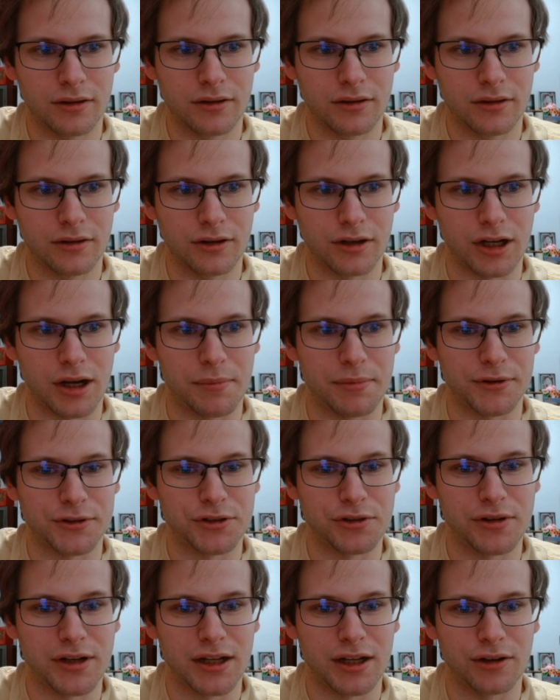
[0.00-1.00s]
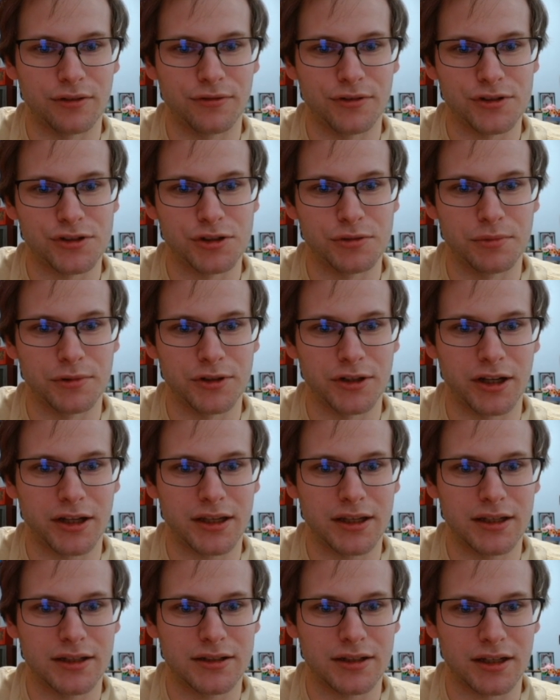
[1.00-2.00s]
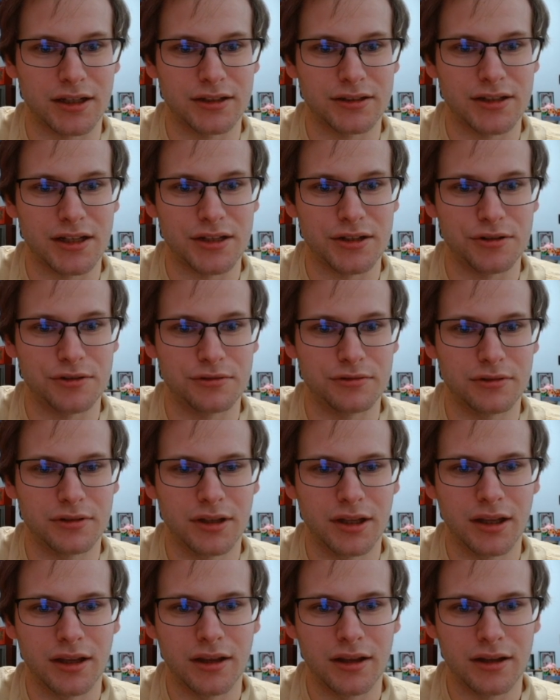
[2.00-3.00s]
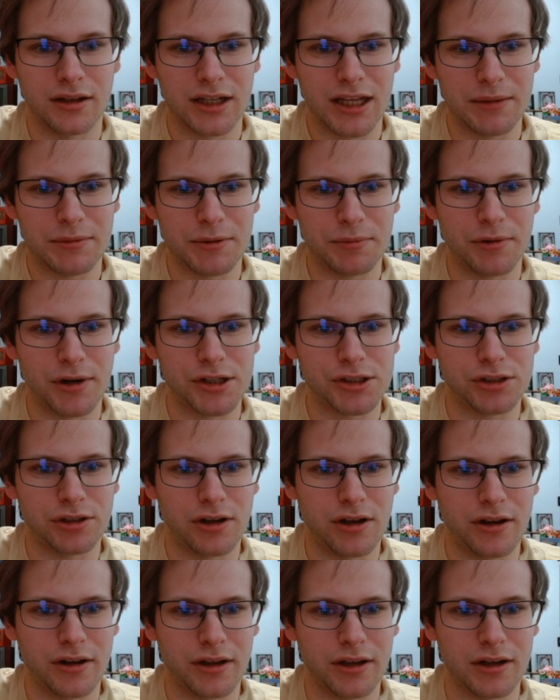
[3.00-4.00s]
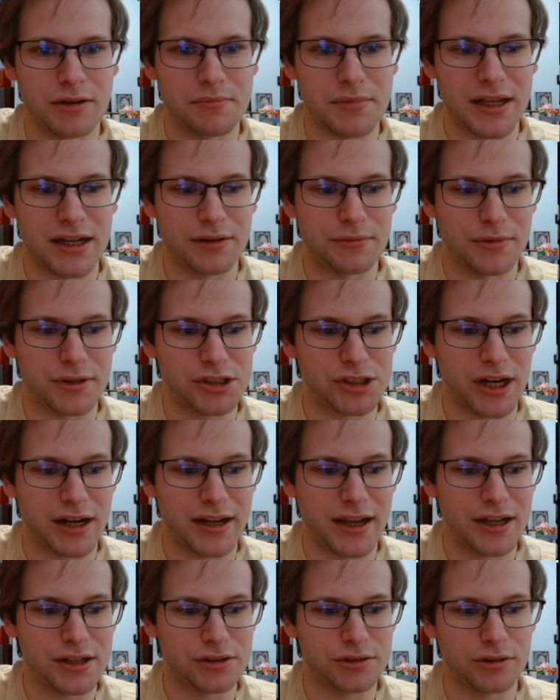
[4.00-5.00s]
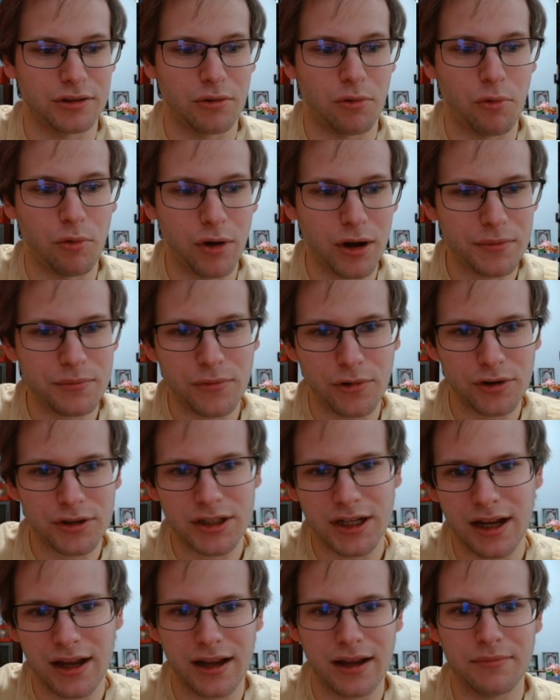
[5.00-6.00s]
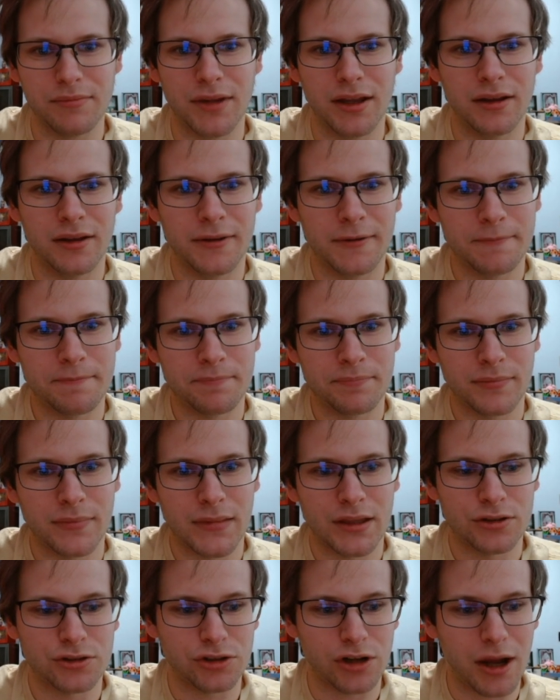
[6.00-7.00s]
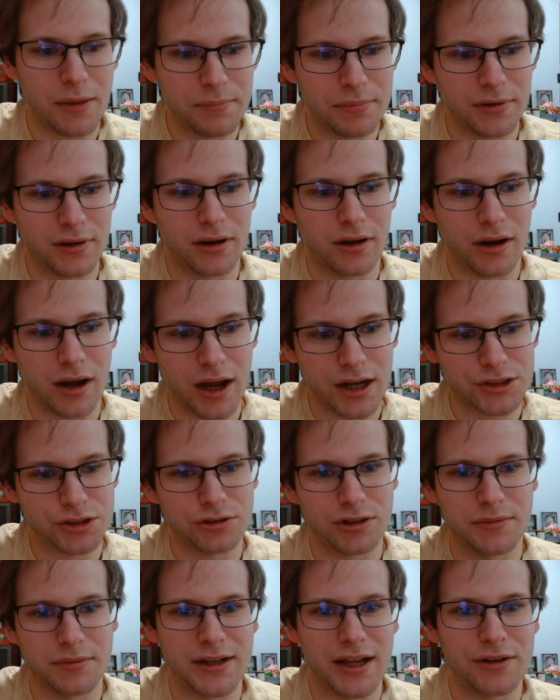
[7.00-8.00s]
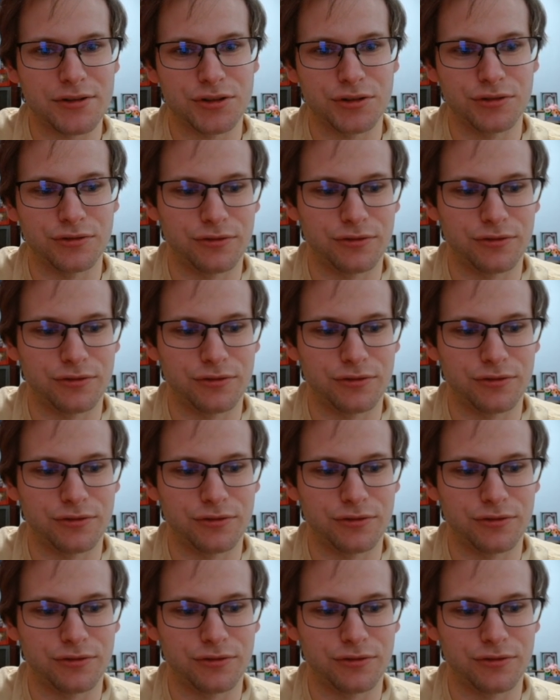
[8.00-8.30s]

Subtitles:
good opportunity here for Super Ducky to continue to keep the pressure on. Going to beat him with Shining Angel one more time. Drop Ashram down to